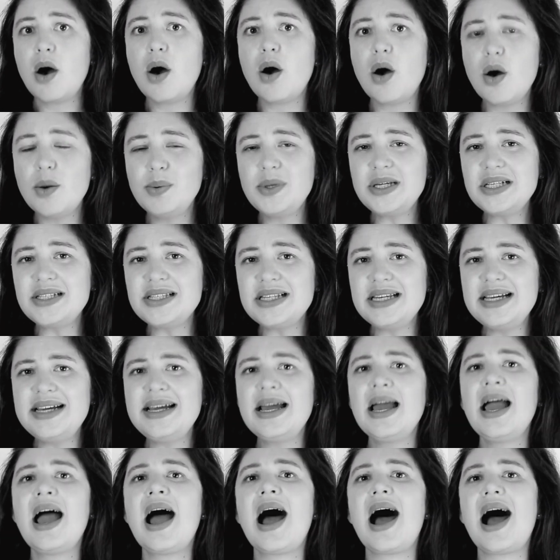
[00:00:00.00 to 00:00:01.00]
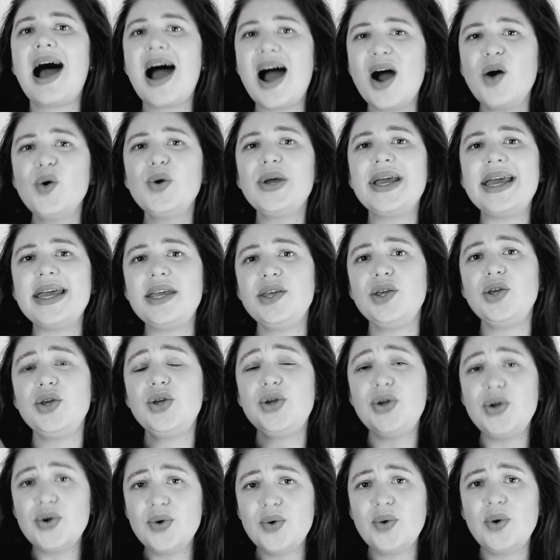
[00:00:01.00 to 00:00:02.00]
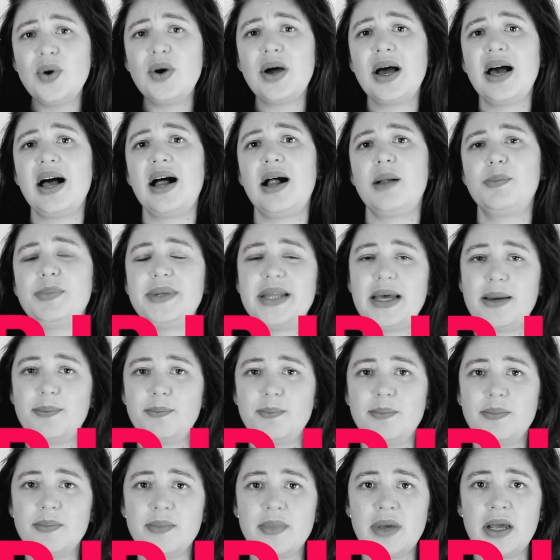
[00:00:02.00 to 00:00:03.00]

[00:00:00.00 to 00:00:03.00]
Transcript: Obviously, how can you help them?